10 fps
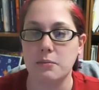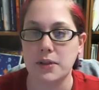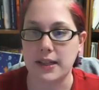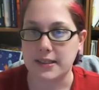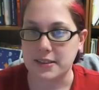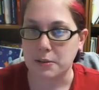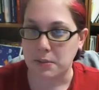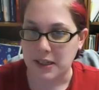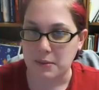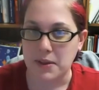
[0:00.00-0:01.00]
place to
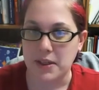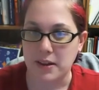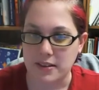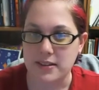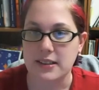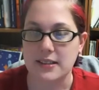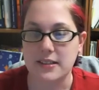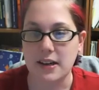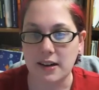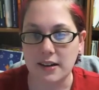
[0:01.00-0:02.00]
be because
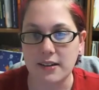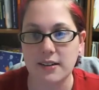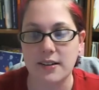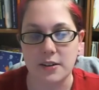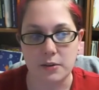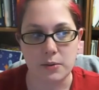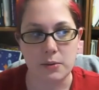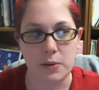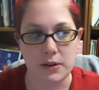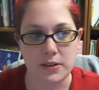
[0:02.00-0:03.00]
it's not you know
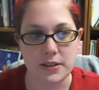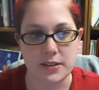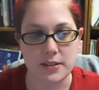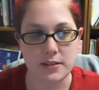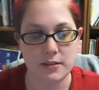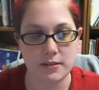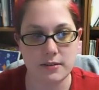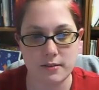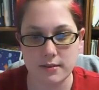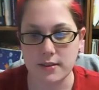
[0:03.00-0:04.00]
whereas
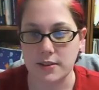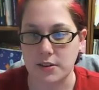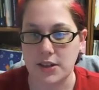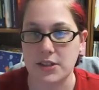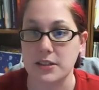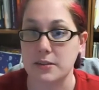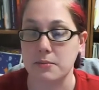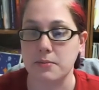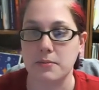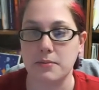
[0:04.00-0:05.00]
this
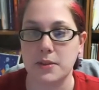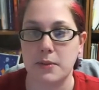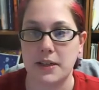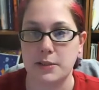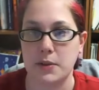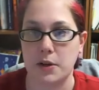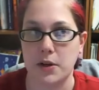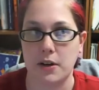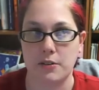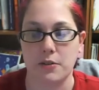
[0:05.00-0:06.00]
creationism debate's been
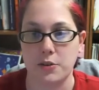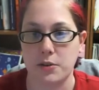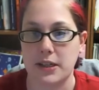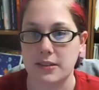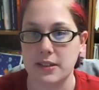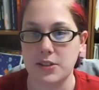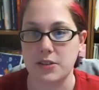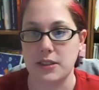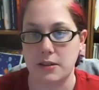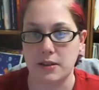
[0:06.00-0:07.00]
going on for the 20th
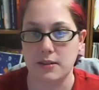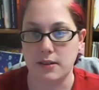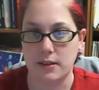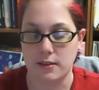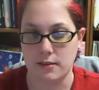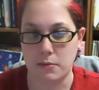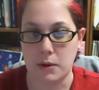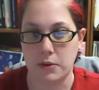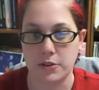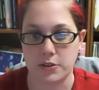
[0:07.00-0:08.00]
century in, in, in
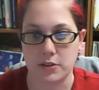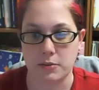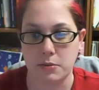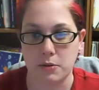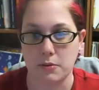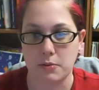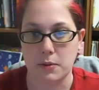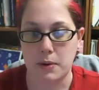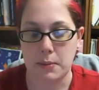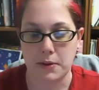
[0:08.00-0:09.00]
pop culture or
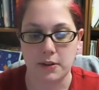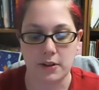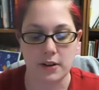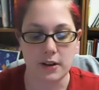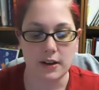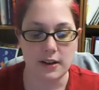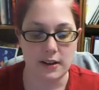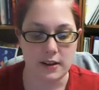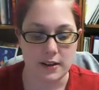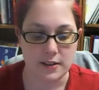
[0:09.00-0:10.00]
the popular
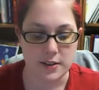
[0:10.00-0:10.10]
uh,